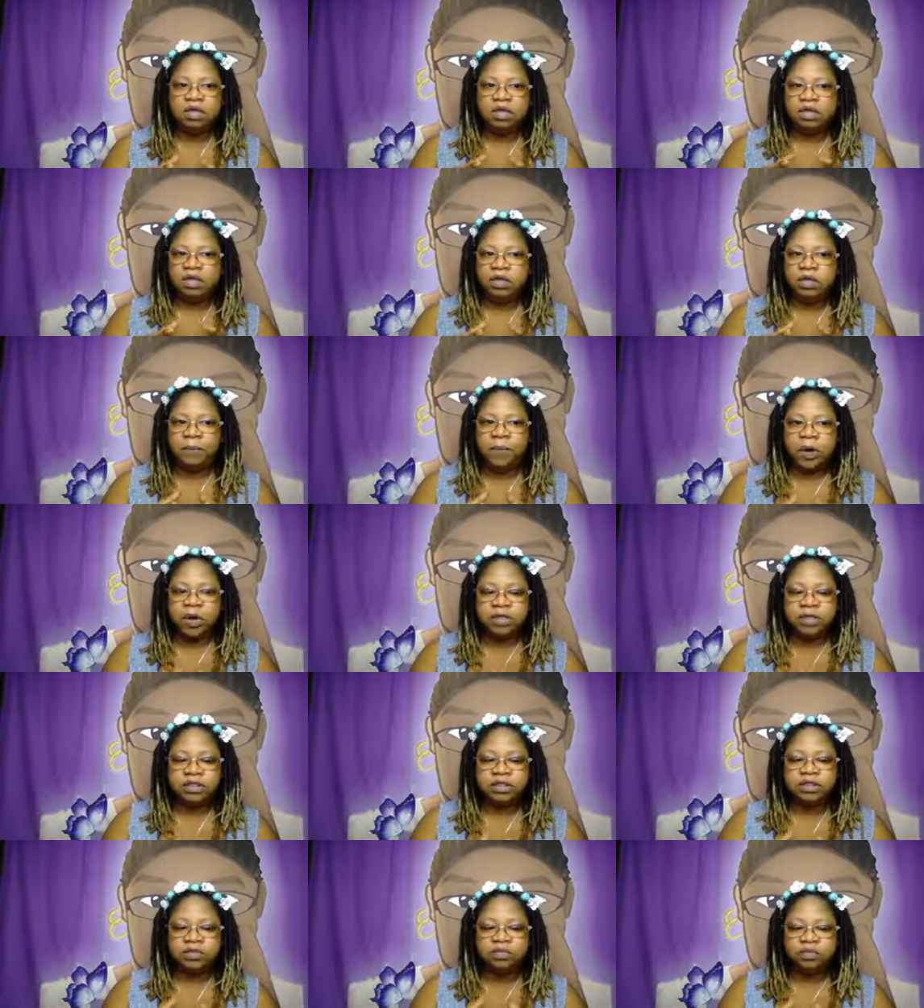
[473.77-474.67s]
The
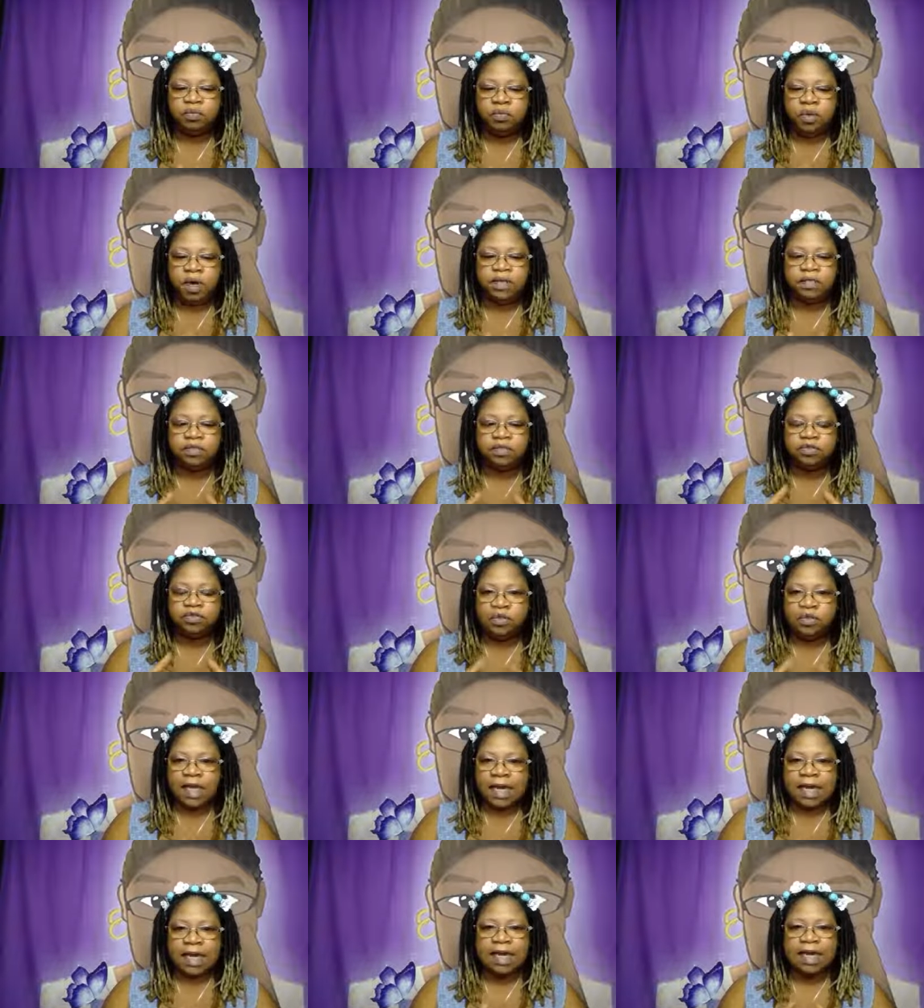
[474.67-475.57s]
person wants to
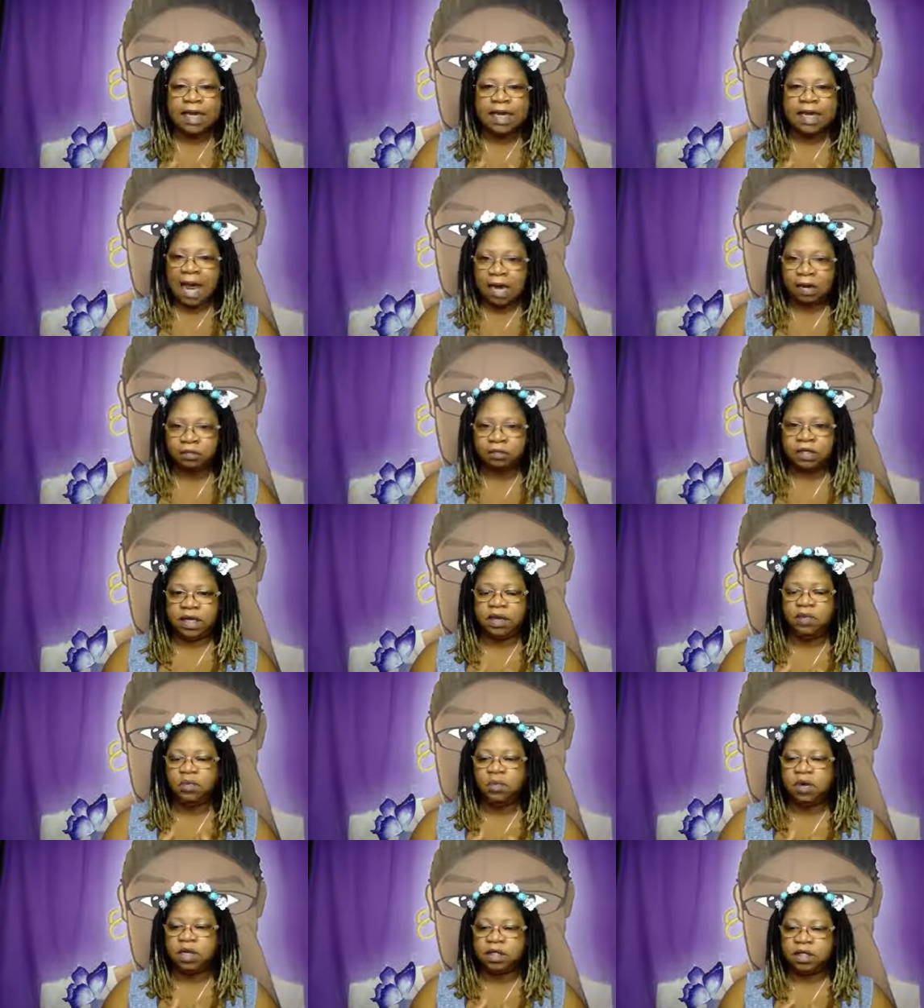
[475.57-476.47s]
get it out. They
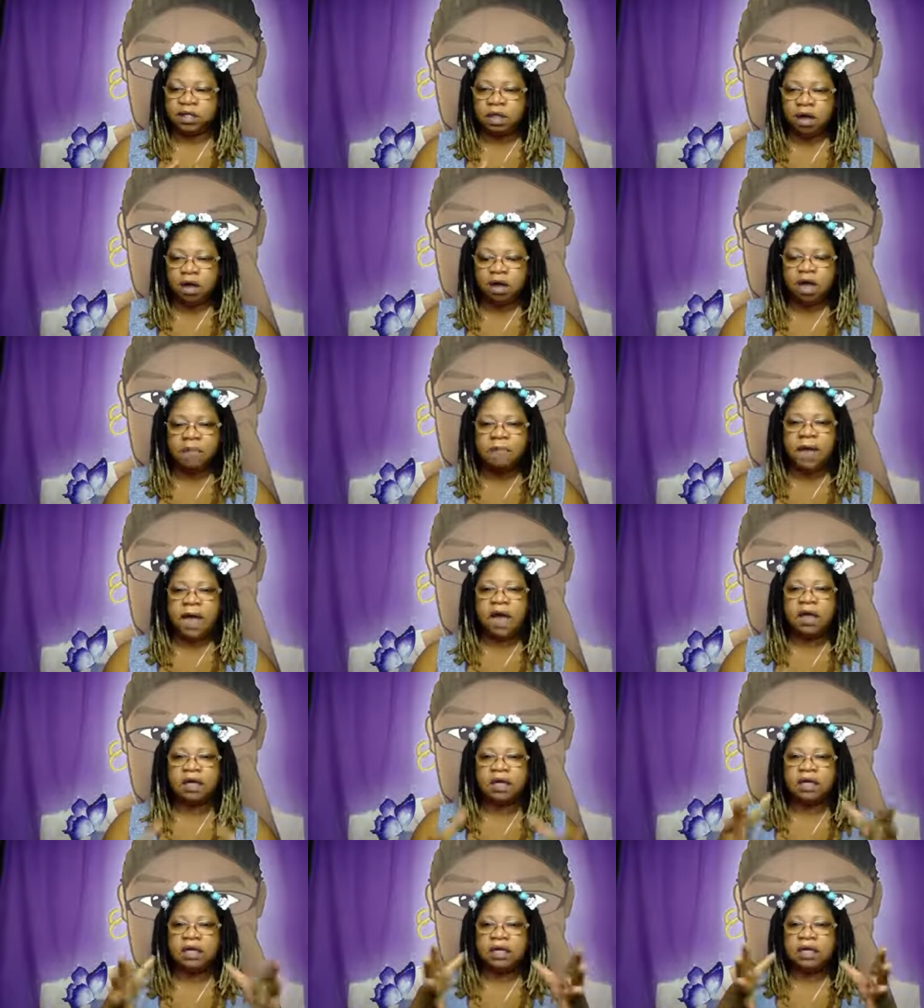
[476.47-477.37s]
want to talk
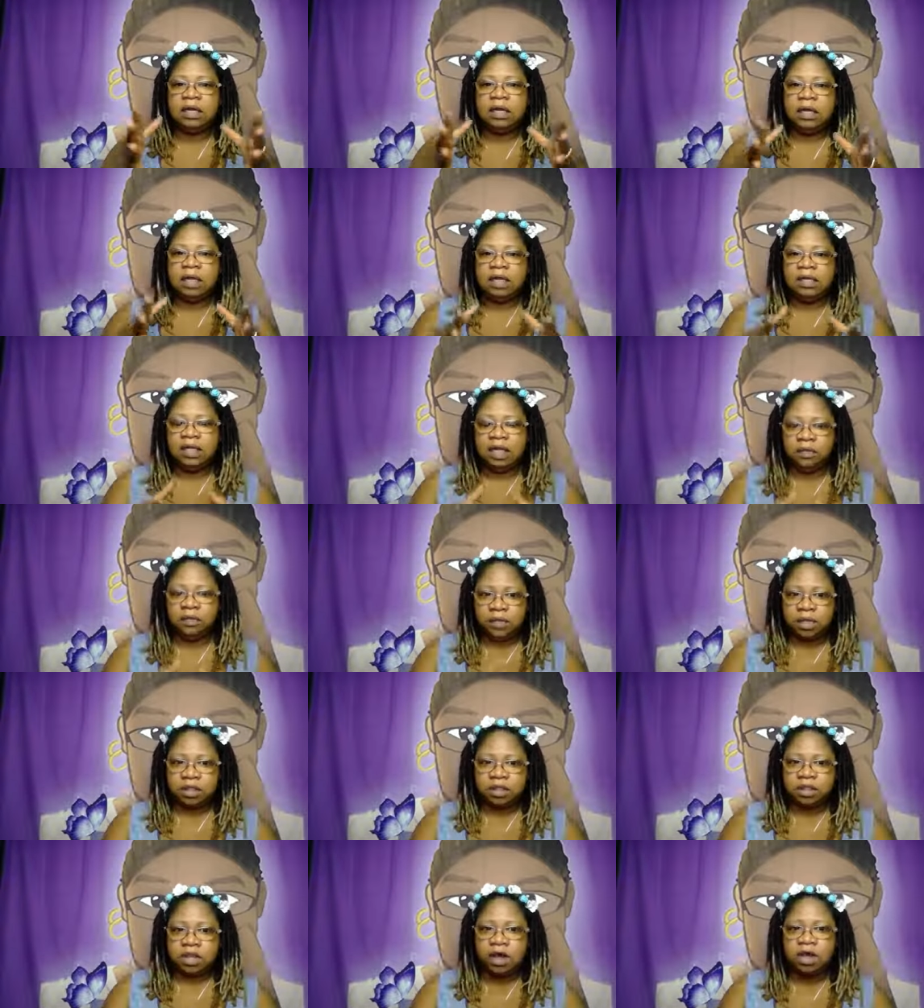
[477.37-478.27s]
about it. They
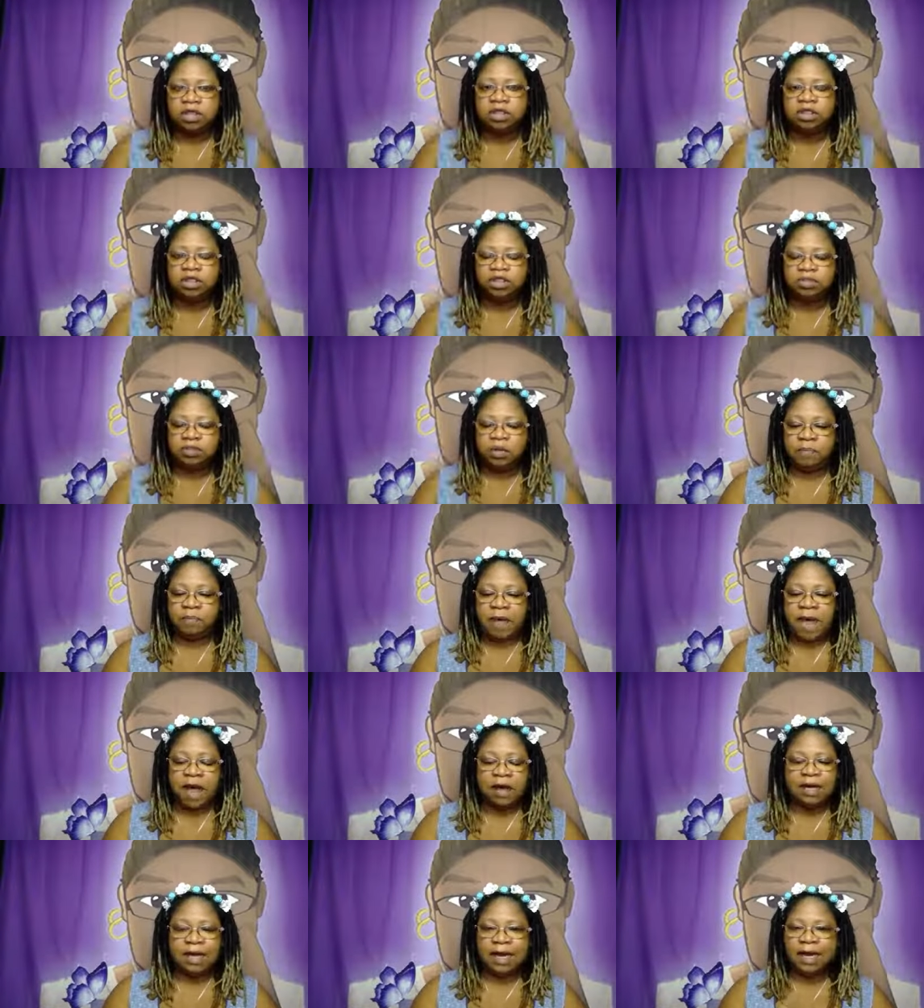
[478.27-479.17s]
want to talk to you
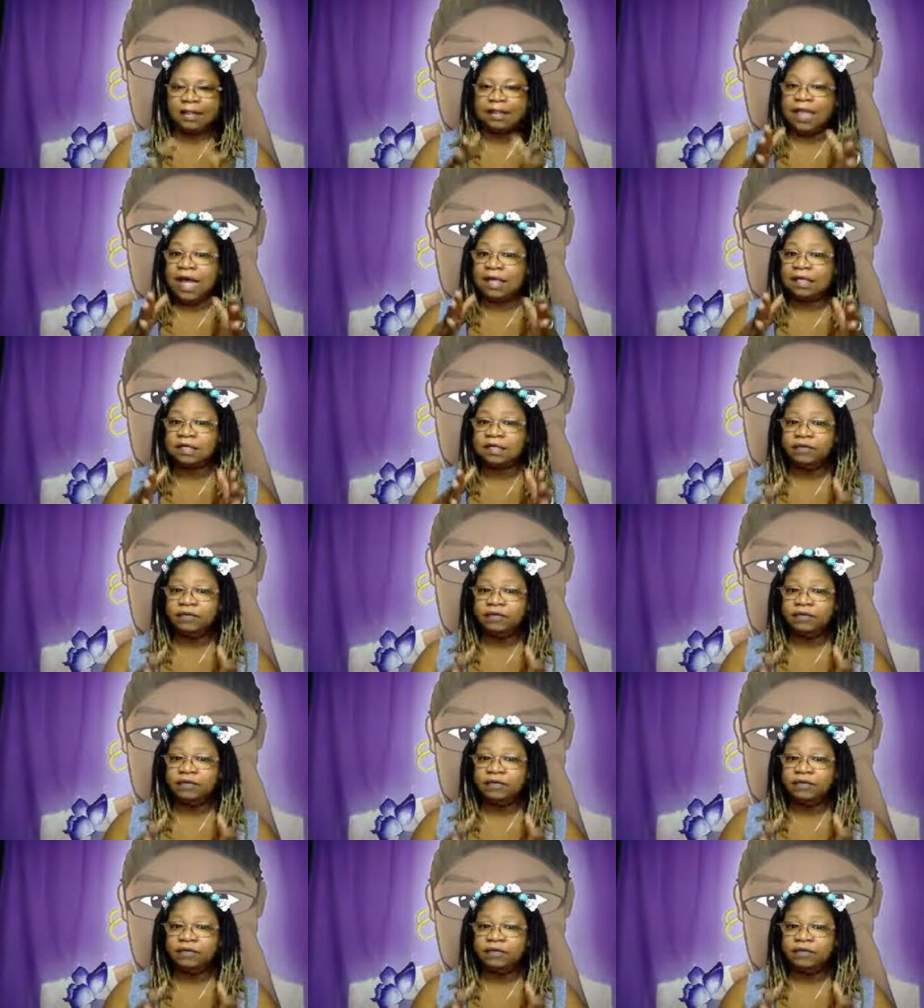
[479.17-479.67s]
about it, and that's